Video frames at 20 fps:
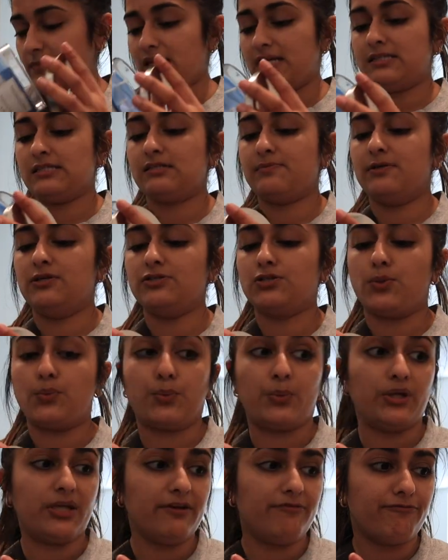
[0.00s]
and smells
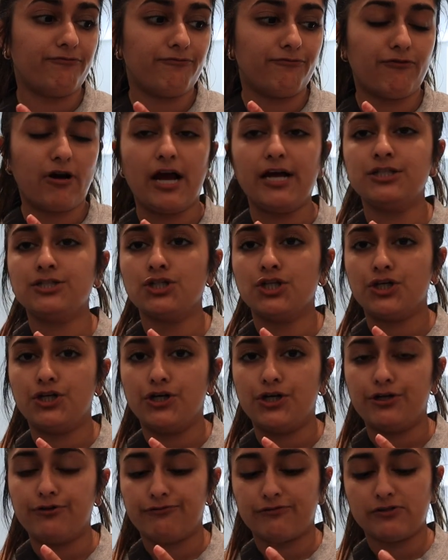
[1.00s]
really fresh,
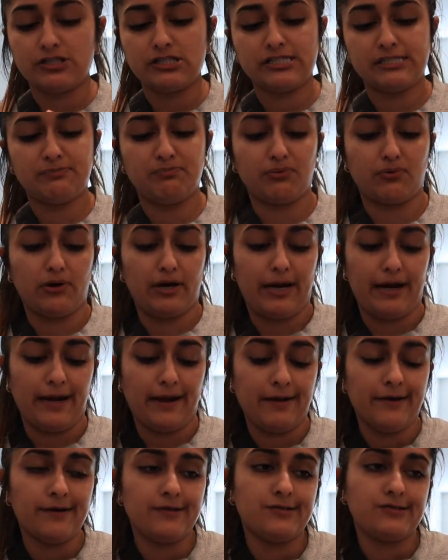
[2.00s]
good for
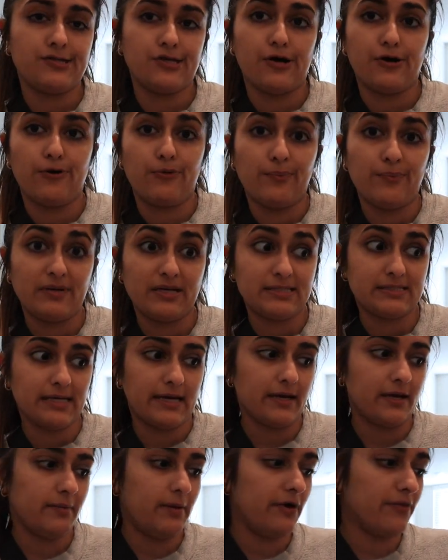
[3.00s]
spring, so
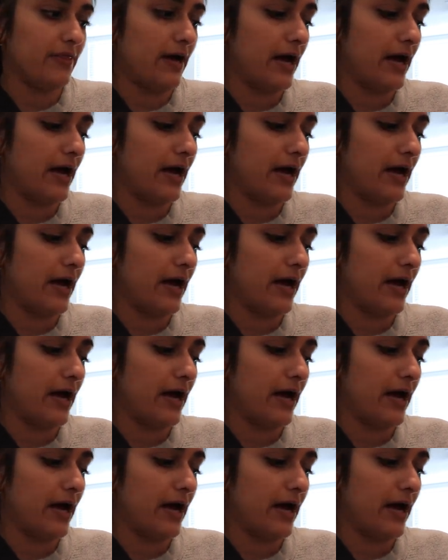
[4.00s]
excited about